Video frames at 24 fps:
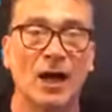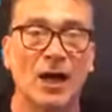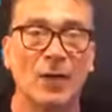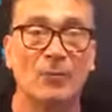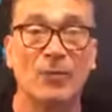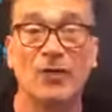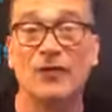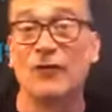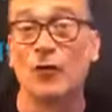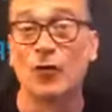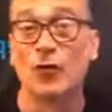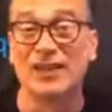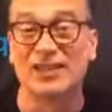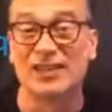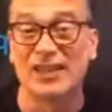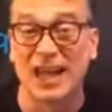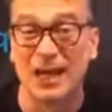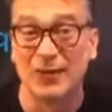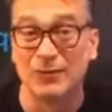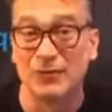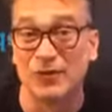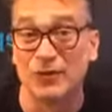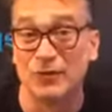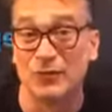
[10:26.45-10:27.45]
before it's
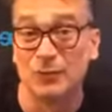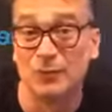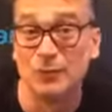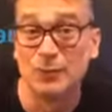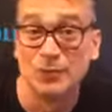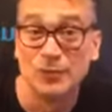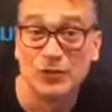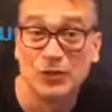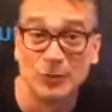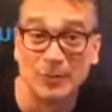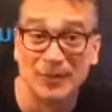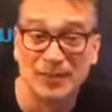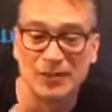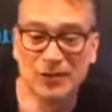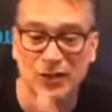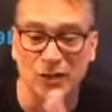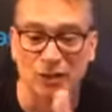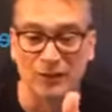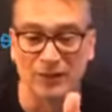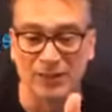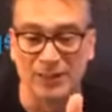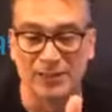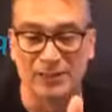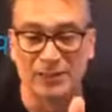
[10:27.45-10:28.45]
time to be
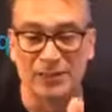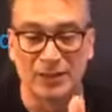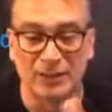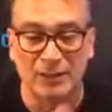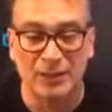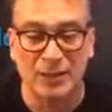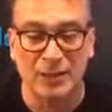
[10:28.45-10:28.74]
serviced.